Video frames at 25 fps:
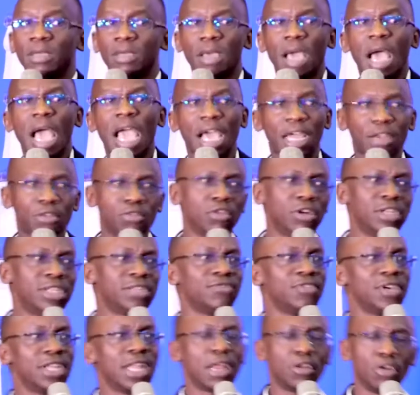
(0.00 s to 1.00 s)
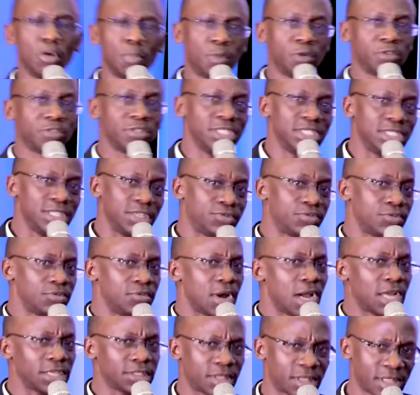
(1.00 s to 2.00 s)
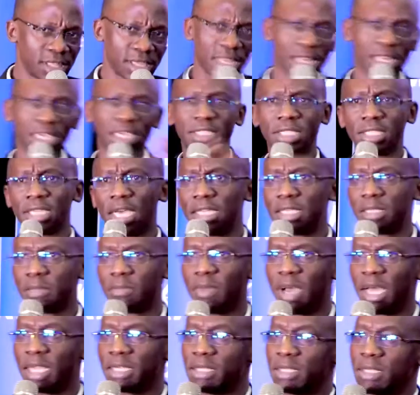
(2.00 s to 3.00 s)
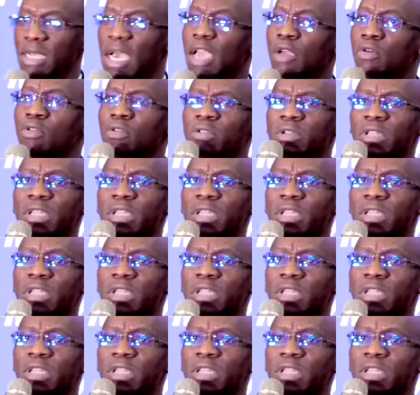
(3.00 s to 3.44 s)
I had got even an opportunity to, I think, lecture at MAT. I called